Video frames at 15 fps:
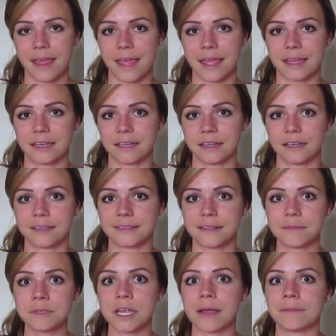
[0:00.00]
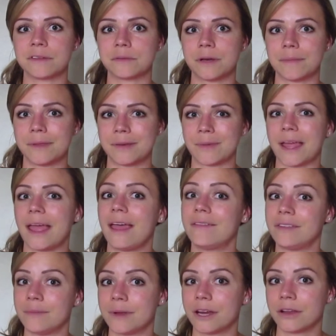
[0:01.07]
And sometimes when I'm in my
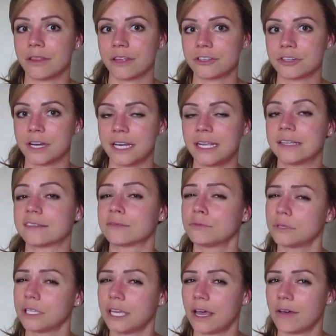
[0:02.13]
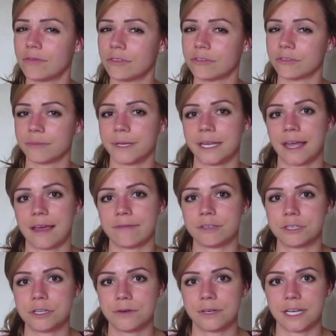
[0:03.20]
heavy marathon training, it's really helpful for me to have a
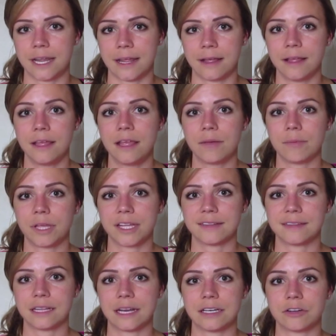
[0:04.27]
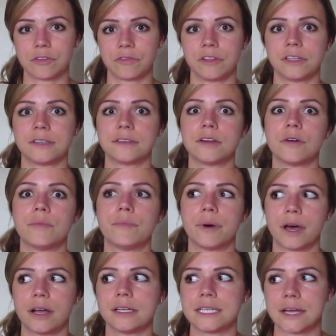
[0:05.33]
2-a-day, because then I don't feel so
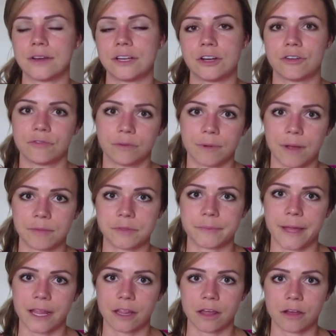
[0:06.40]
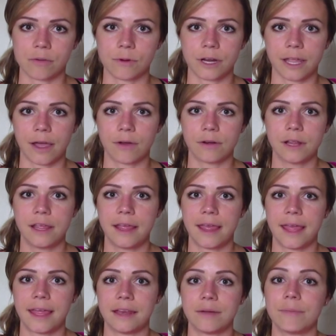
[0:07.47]
bogged down and overwhelmed by a long workout.
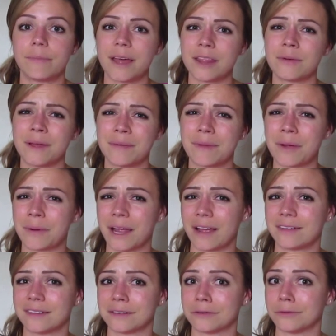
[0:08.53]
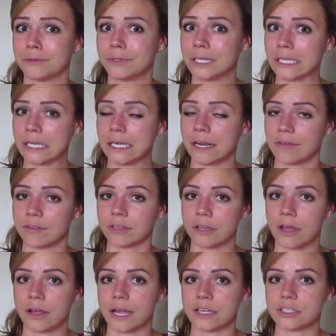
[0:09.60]
And by the way, my workouts are really never
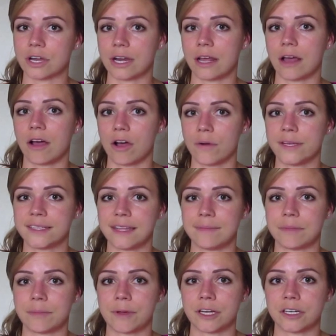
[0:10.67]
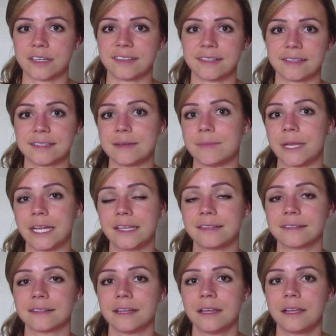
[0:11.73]
long. I try to always keep them under 60
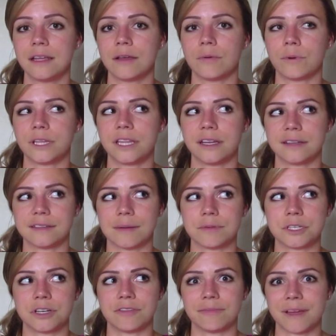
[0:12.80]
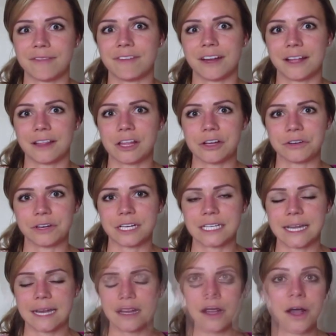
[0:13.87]
minutes, with the exception of my very long run
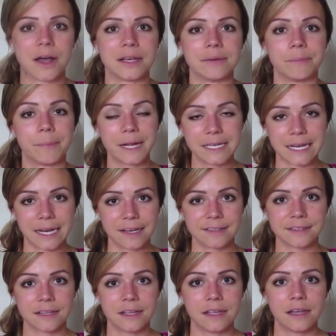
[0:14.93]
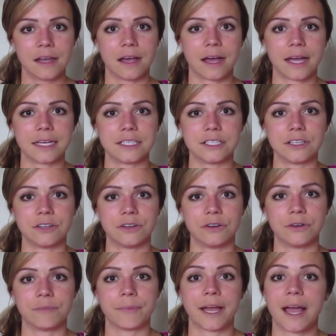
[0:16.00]
day. On Mondays, I
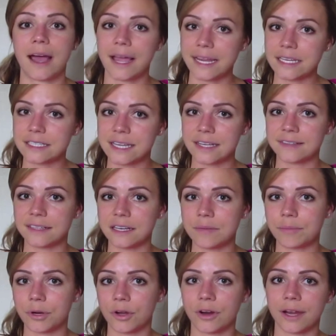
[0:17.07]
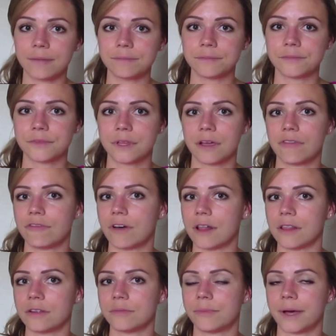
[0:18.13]
do my high intensity program,
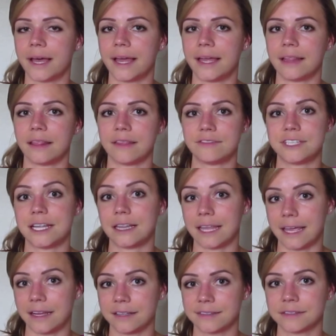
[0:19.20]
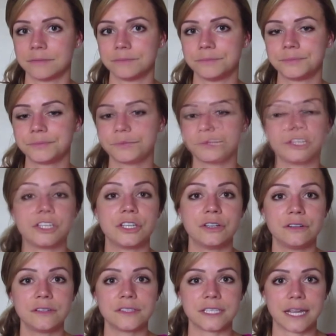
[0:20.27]
followed by lifting legs. On
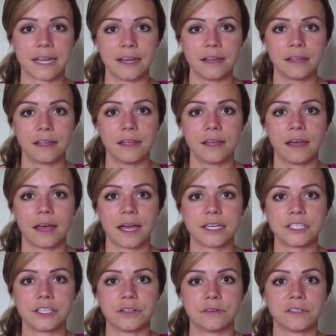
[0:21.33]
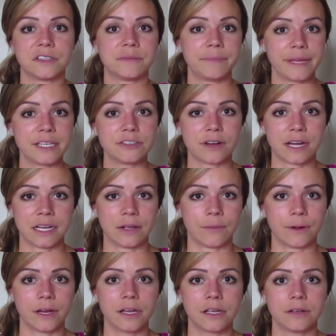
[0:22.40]
Tuesday, I do speed training
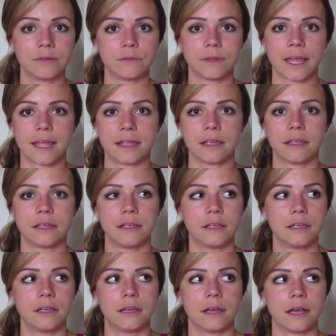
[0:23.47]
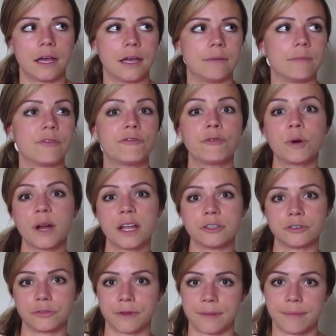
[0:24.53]
work, like
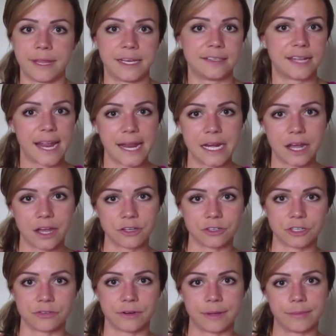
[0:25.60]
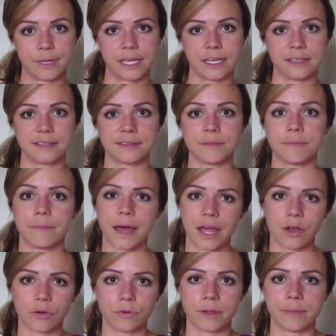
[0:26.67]
400 repeats, 800 repeats,
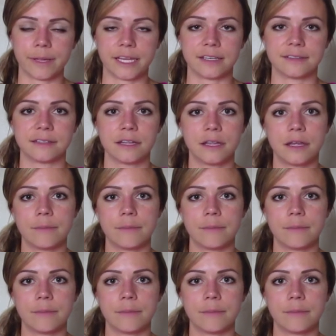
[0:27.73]
mile repeats.